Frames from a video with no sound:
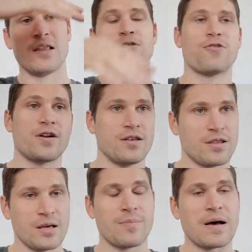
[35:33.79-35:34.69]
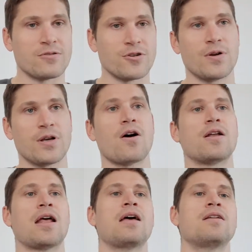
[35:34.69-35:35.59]
The funny thing about doing
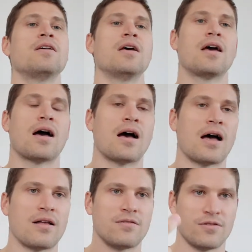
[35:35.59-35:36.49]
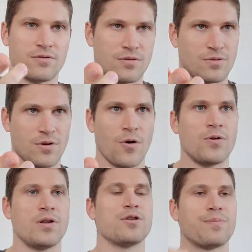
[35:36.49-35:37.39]
iron head, and
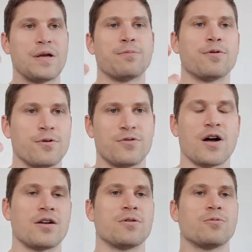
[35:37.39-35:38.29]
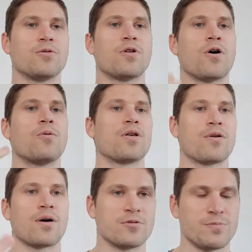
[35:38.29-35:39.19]
only the people who've done it will know
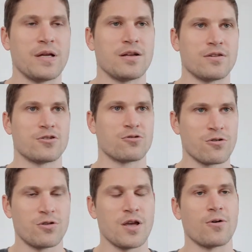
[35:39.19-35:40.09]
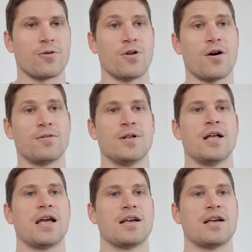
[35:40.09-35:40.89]
whether I'm speaking the truth here or not,